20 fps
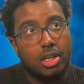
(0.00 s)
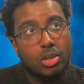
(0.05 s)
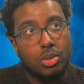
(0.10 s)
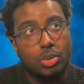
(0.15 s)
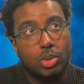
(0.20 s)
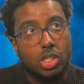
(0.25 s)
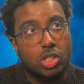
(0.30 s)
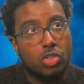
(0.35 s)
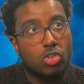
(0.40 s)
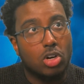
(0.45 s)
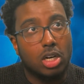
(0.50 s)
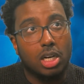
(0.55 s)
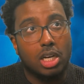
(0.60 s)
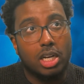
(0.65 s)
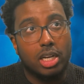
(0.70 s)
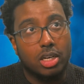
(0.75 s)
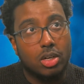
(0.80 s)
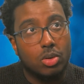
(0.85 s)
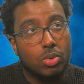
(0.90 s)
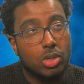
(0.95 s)

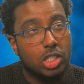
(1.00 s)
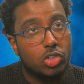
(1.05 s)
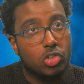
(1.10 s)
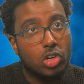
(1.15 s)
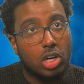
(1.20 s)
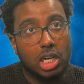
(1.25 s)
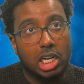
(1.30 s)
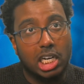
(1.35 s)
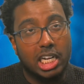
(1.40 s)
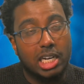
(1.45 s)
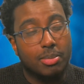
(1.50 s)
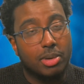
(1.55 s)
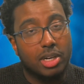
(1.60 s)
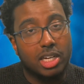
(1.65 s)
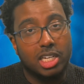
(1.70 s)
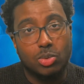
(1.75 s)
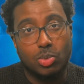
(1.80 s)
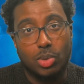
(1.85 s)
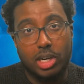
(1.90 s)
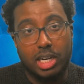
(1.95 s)
struggling, but it
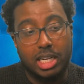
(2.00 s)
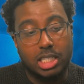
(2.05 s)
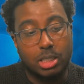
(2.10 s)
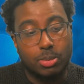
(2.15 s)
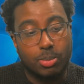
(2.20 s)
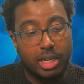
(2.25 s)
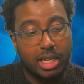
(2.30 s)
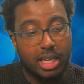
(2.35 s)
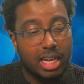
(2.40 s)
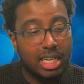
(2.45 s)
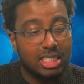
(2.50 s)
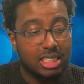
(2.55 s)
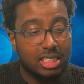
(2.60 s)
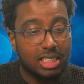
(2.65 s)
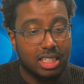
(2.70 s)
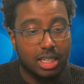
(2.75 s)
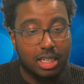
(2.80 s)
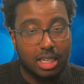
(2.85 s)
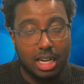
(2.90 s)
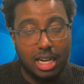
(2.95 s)
is what it is. But yeah, as I
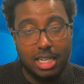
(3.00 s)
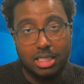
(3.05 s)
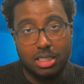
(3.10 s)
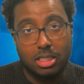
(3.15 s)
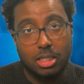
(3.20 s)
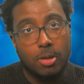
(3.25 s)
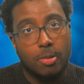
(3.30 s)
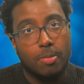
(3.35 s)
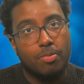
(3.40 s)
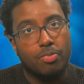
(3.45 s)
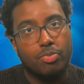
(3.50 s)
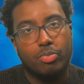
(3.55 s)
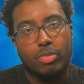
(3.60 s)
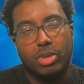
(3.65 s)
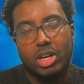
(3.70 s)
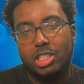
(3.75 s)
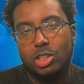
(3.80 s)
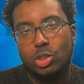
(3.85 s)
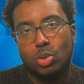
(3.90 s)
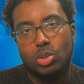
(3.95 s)
said, guys,
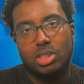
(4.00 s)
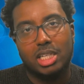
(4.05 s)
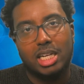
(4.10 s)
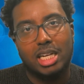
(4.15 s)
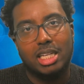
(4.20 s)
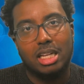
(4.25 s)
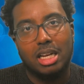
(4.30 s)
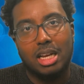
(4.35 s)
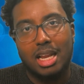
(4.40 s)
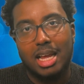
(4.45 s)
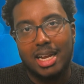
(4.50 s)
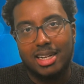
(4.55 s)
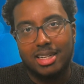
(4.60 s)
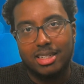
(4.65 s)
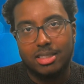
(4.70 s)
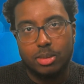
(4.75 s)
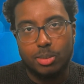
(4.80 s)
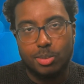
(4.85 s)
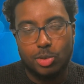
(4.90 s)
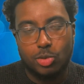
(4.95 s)
make sure to hit the like and
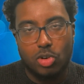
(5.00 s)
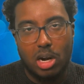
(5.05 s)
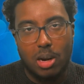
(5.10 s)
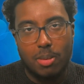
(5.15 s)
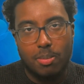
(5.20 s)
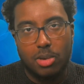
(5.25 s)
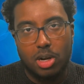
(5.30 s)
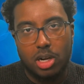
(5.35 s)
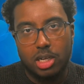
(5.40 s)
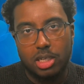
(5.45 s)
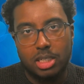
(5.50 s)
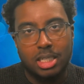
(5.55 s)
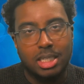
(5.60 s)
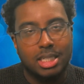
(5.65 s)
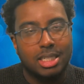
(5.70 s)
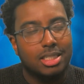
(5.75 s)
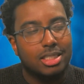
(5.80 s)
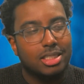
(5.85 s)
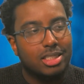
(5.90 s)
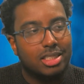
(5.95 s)
subscribe button.
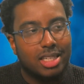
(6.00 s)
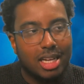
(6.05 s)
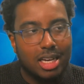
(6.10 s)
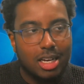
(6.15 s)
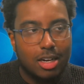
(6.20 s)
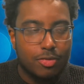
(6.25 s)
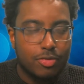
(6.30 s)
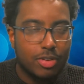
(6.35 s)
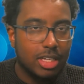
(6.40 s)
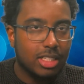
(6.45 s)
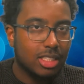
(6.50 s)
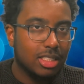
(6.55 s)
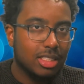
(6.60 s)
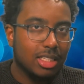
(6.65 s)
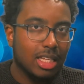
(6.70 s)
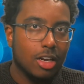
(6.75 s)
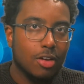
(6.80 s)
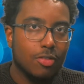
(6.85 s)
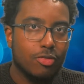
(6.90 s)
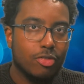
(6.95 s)
Tell a friend to
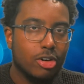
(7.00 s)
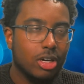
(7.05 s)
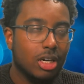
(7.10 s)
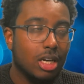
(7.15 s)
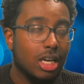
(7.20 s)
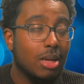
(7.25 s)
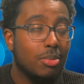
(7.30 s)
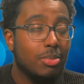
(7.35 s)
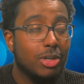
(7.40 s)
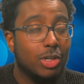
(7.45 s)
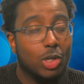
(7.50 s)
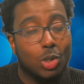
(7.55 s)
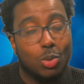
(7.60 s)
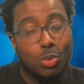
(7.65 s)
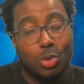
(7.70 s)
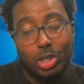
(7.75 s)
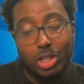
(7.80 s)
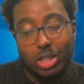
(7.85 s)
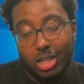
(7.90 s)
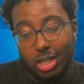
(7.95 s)
tell a friend. Let me know what
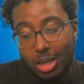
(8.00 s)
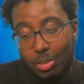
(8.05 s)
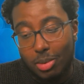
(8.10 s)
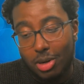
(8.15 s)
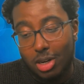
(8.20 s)
you think about